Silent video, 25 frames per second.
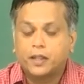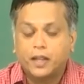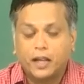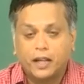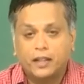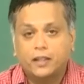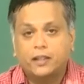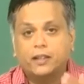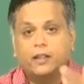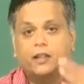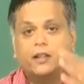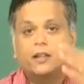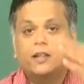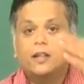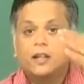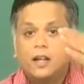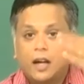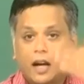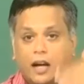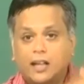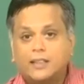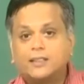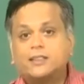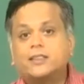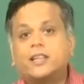and the
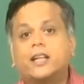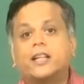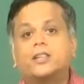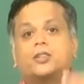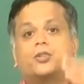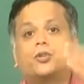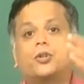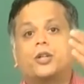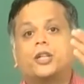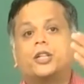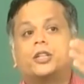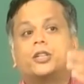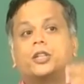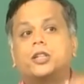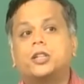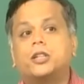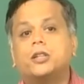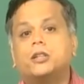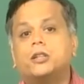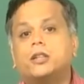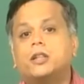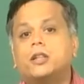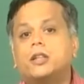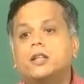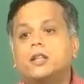
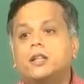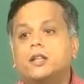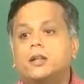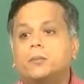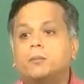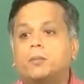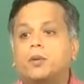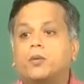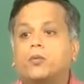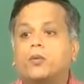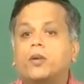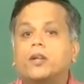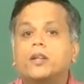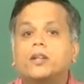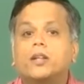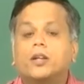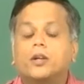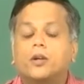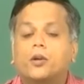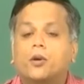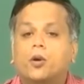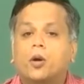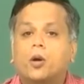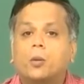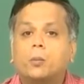unsaturation between the
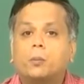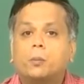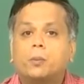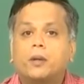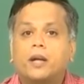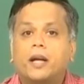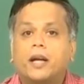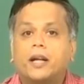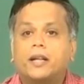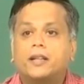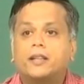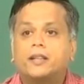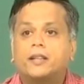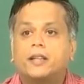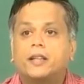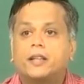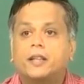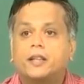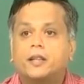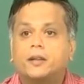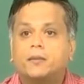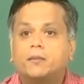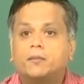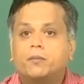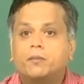drop and
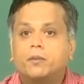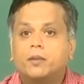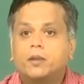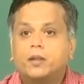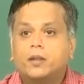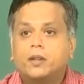the